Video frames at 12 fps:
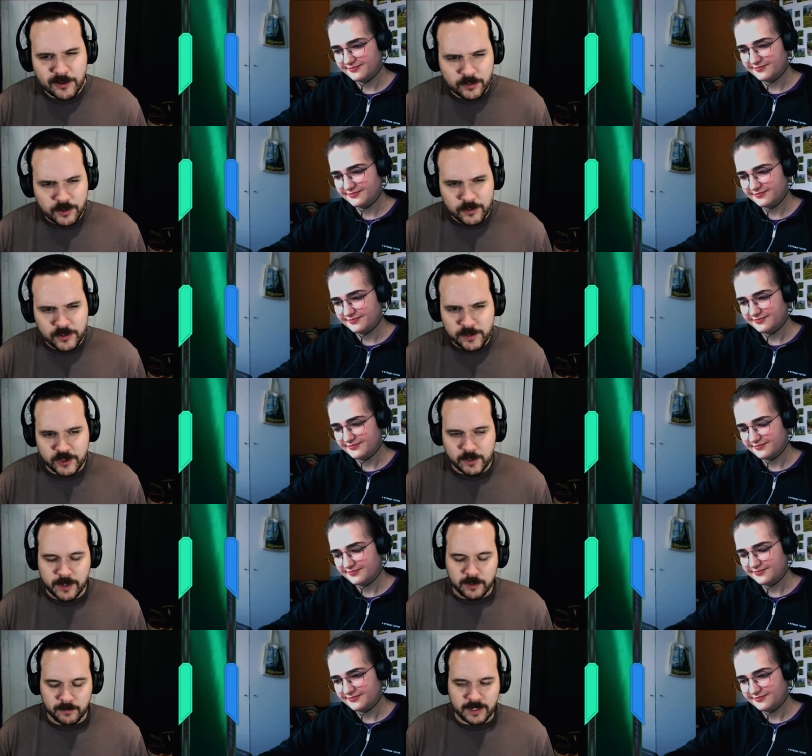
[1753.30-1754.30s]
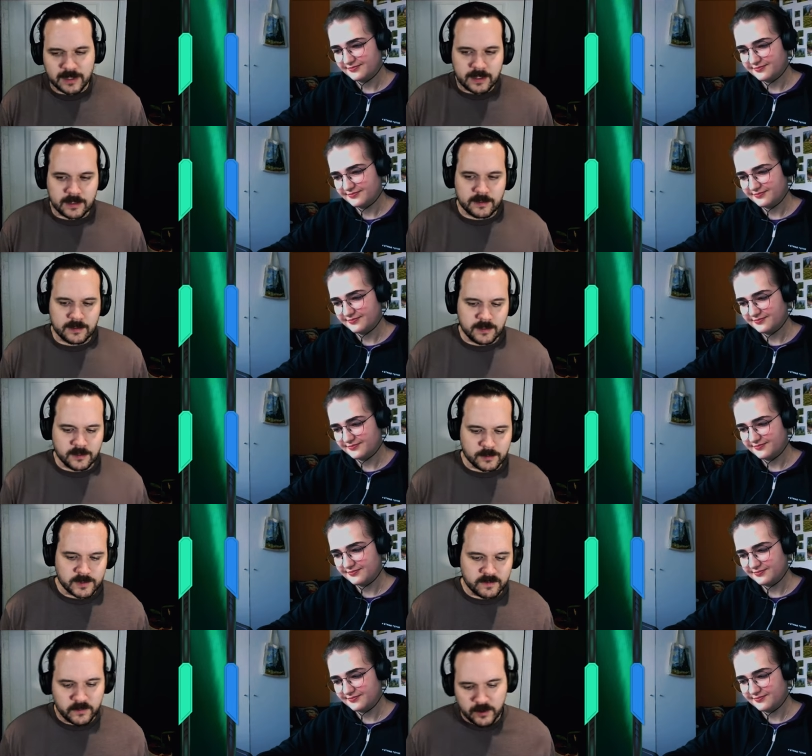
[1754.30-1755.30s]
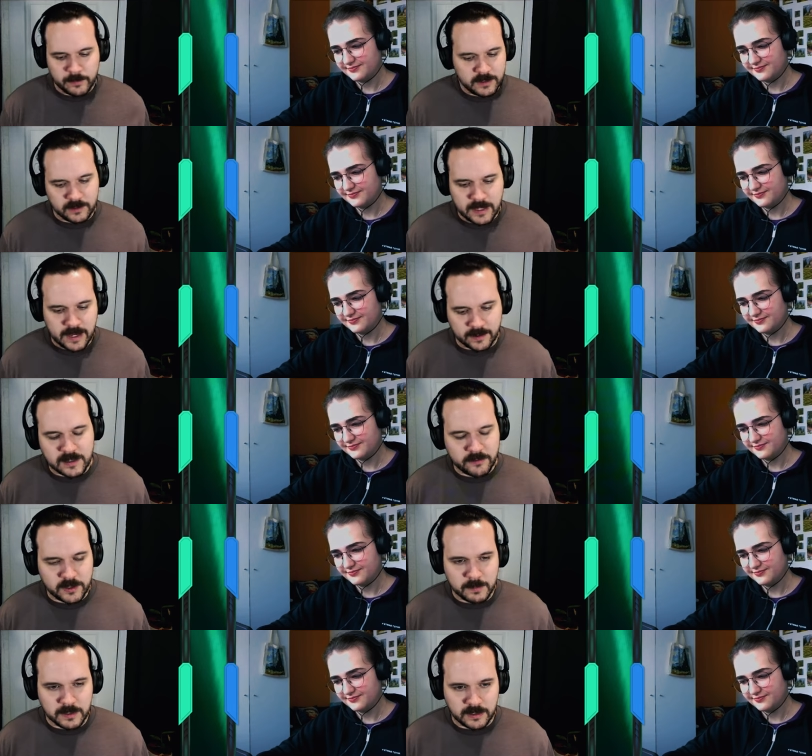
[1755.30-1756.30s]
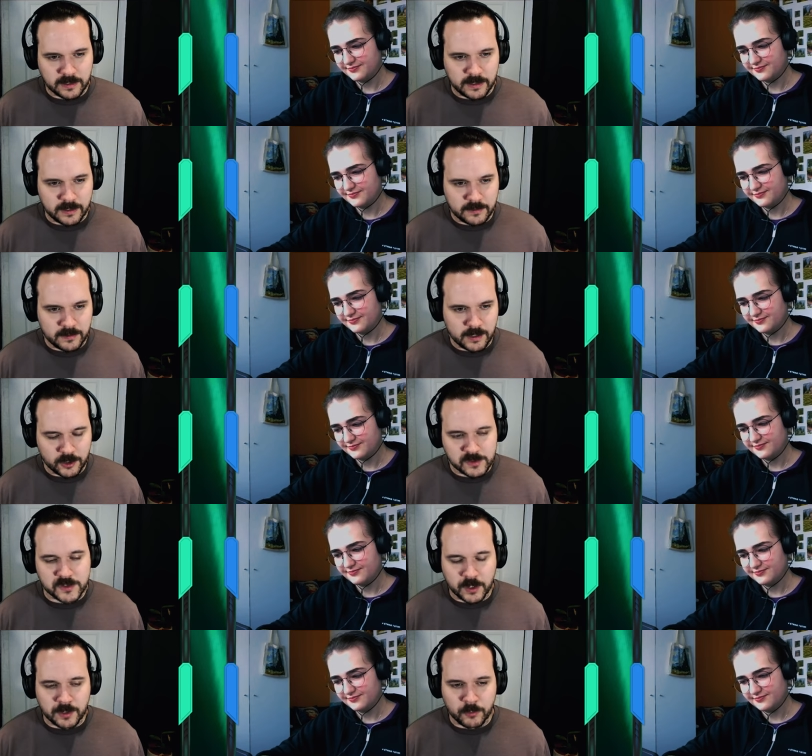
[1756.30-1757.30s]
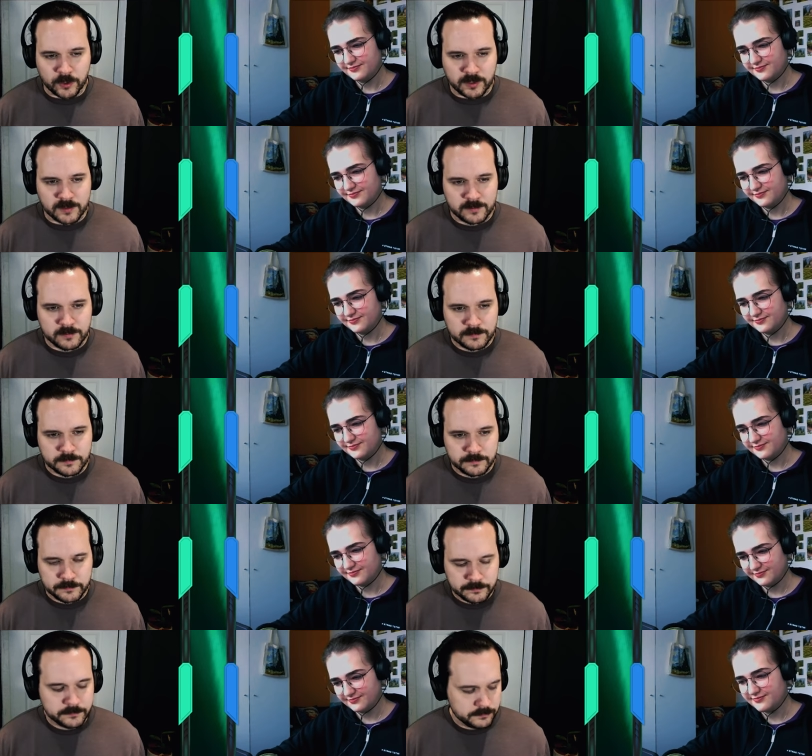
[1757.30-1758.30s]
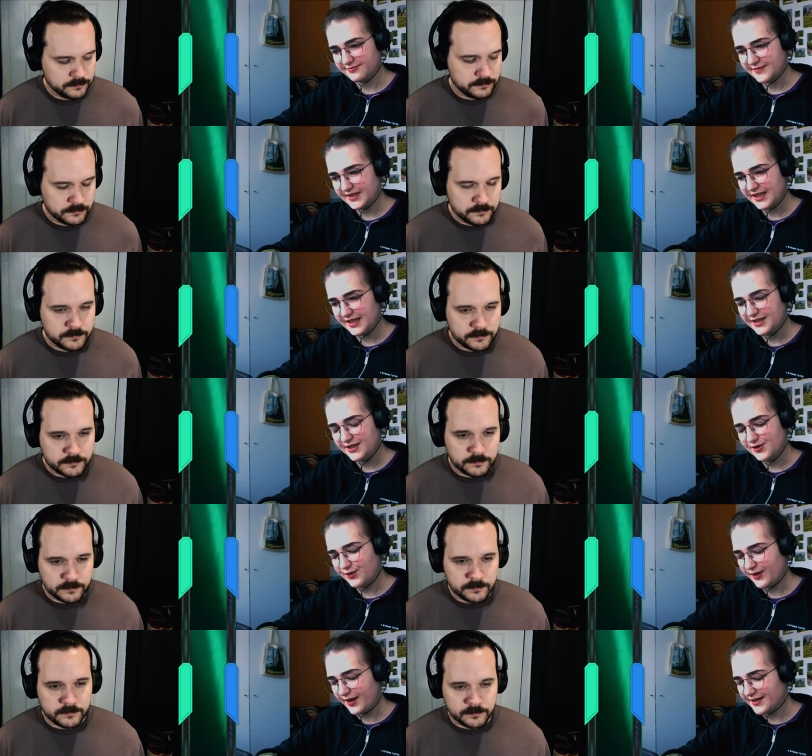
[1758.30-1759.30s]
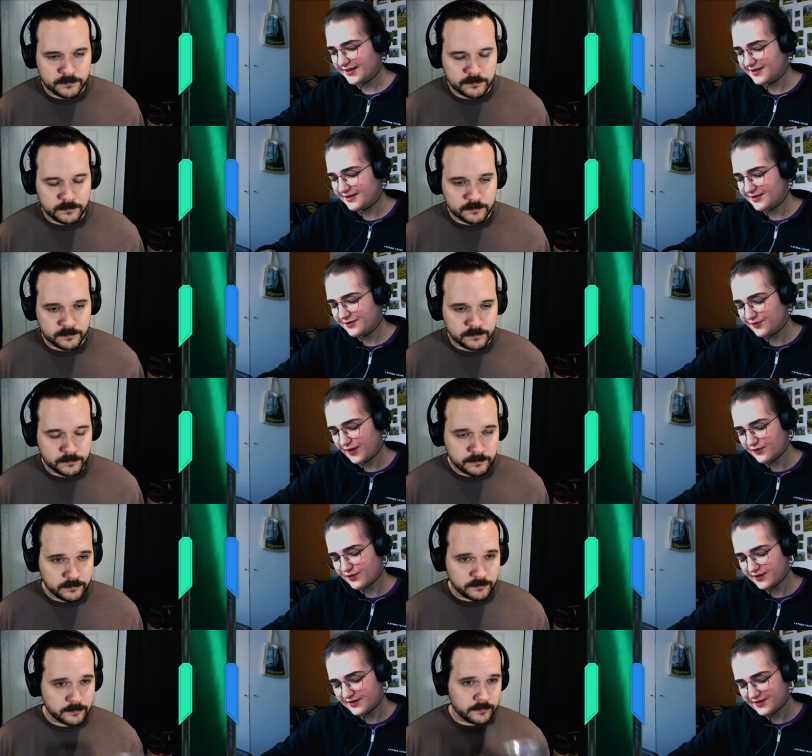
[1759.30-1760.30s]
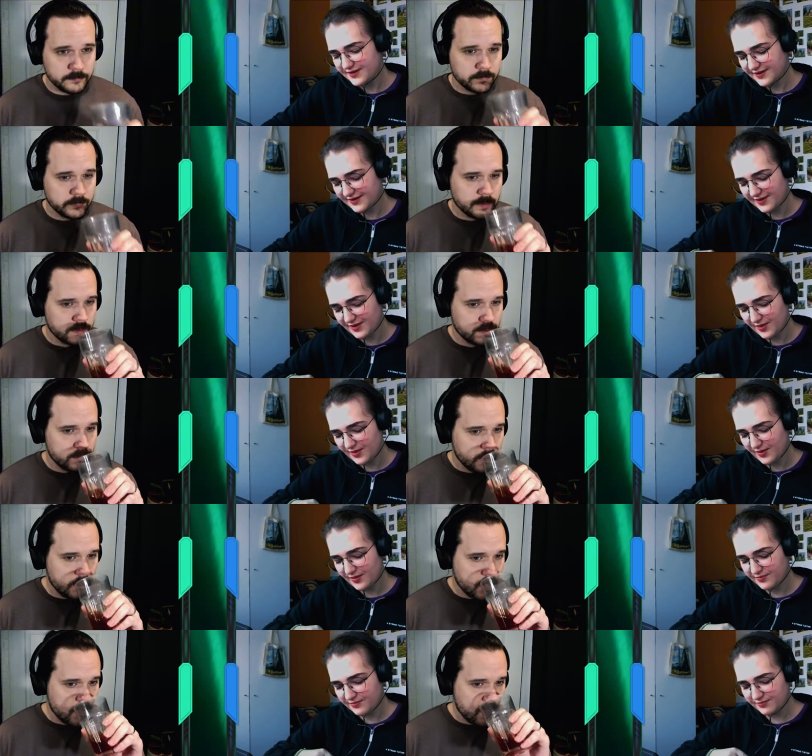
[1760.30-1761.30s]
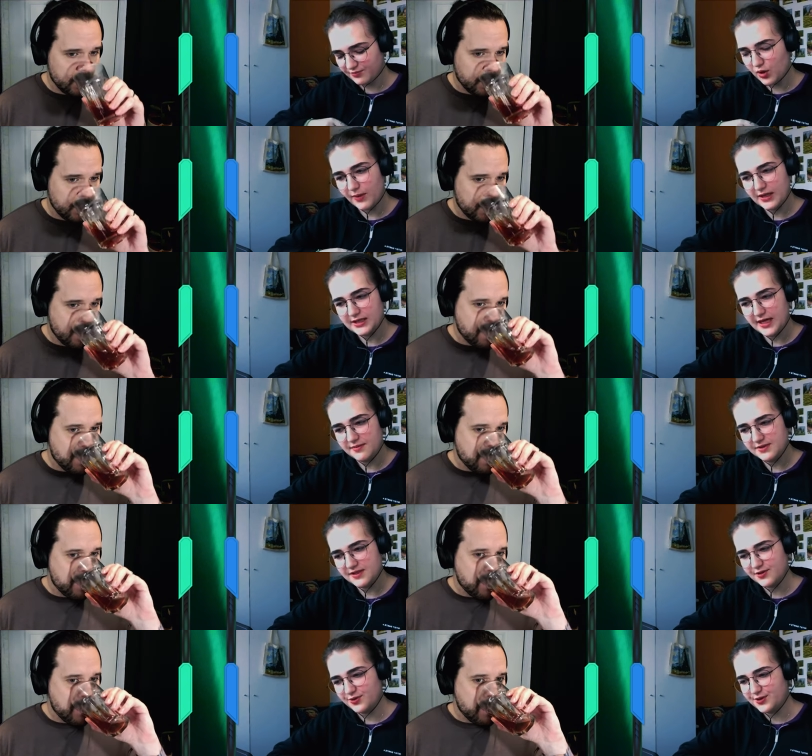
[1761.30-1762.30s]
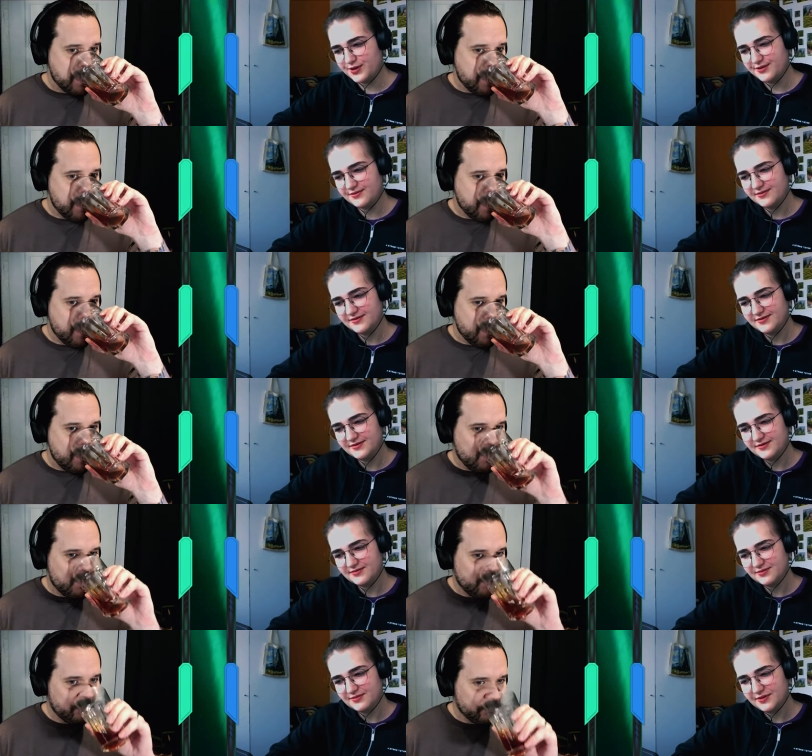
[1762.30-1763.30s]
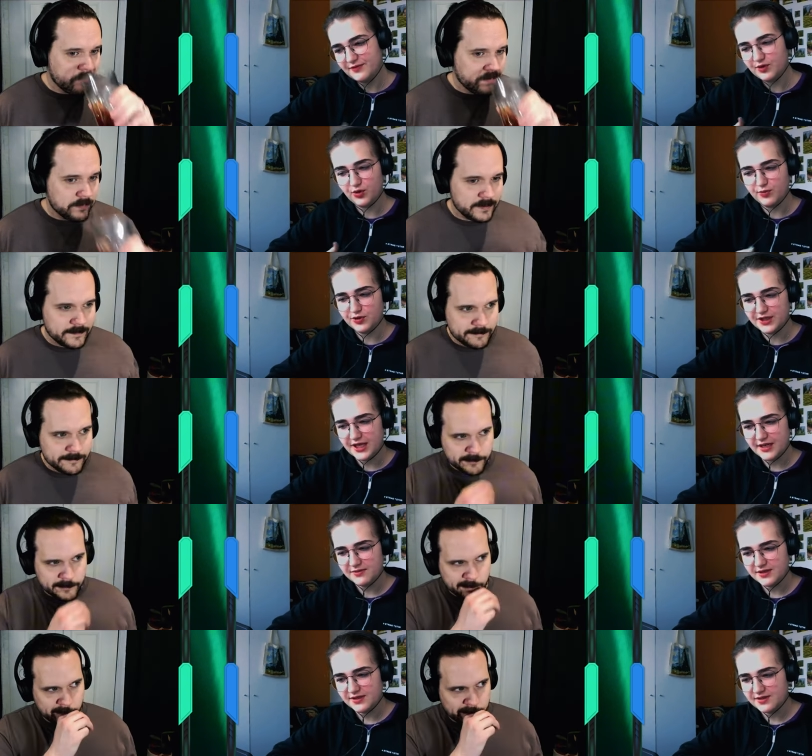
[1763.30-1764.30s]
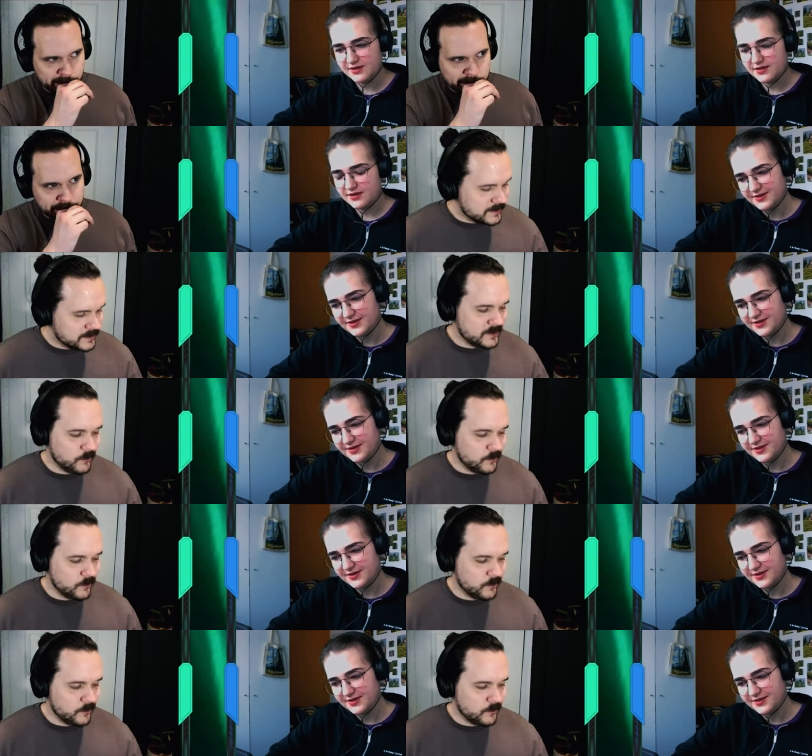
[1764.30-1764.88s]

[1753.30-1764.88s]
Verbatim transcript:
Speaker 1: so I don't know too much about it, but I think in terms of development, yeah, it can definitely be a, a good starting point.
Speaker 2: Do you have any favorite uh, mobile games or even computer games?
Speaker 1: Let me